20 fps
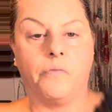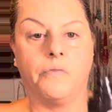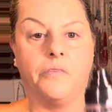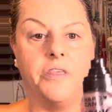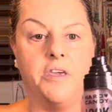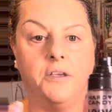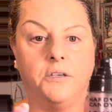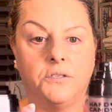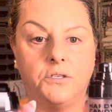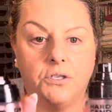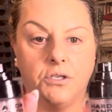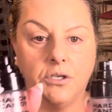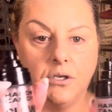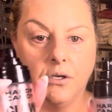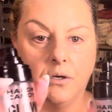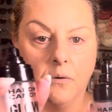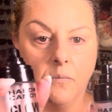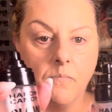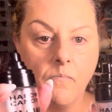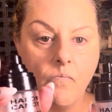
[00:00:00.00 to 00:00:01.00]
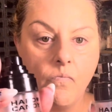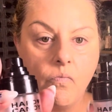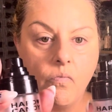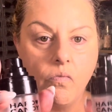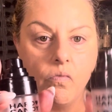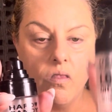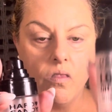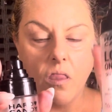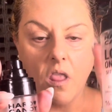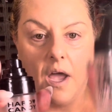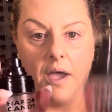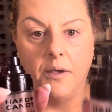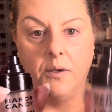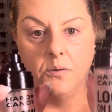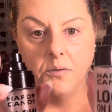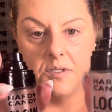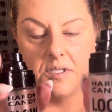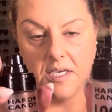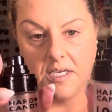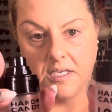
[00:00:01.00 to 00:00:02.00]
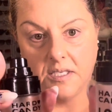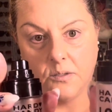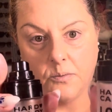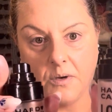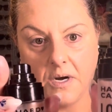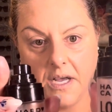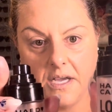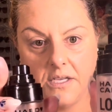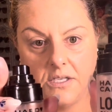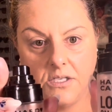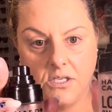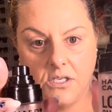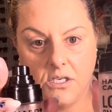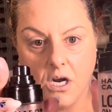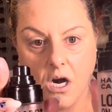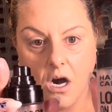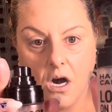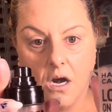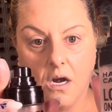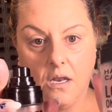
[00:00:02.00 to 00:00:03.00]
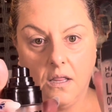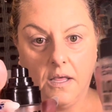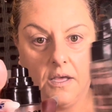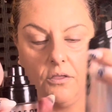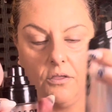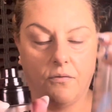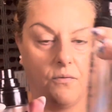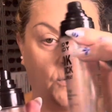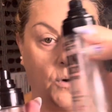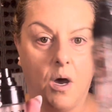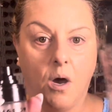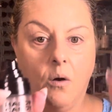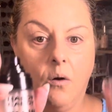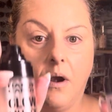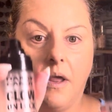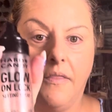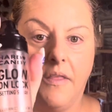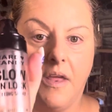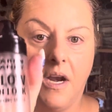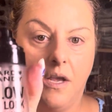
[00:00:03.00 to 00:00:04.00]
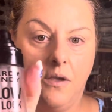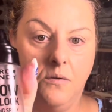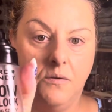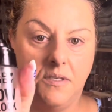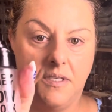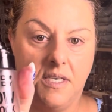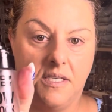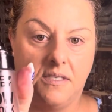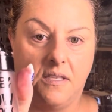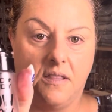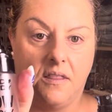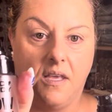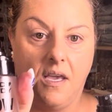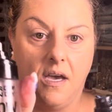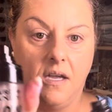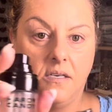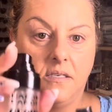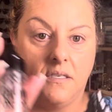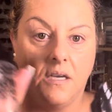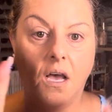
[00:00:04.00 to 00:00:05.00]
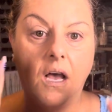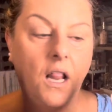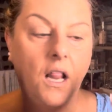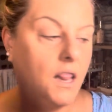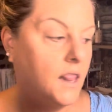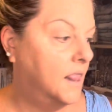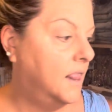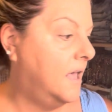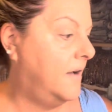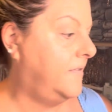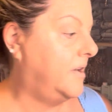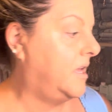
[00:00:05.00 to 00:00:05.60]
these two. I use this when I start, like throughout, and then I use this at the end. Love